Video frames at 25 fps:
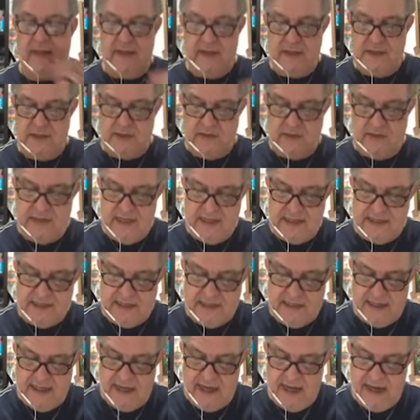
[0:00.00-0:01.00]
So that's
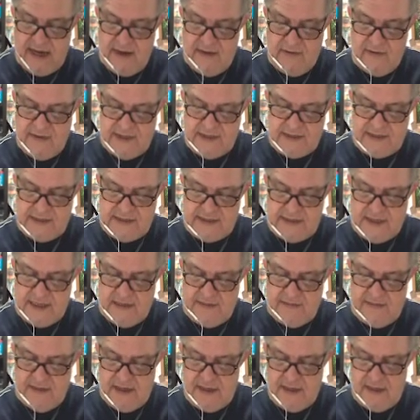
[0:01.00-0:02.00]
an area
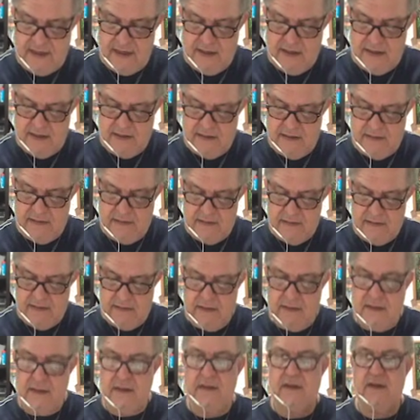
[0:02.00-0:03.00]
sigma here,
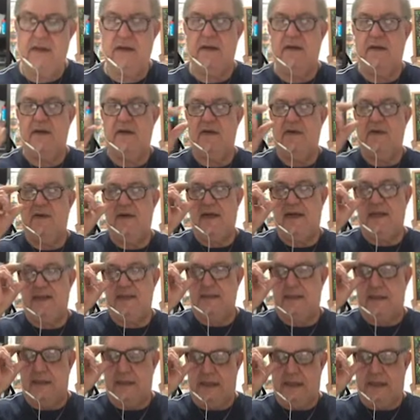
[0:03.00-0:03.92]
right?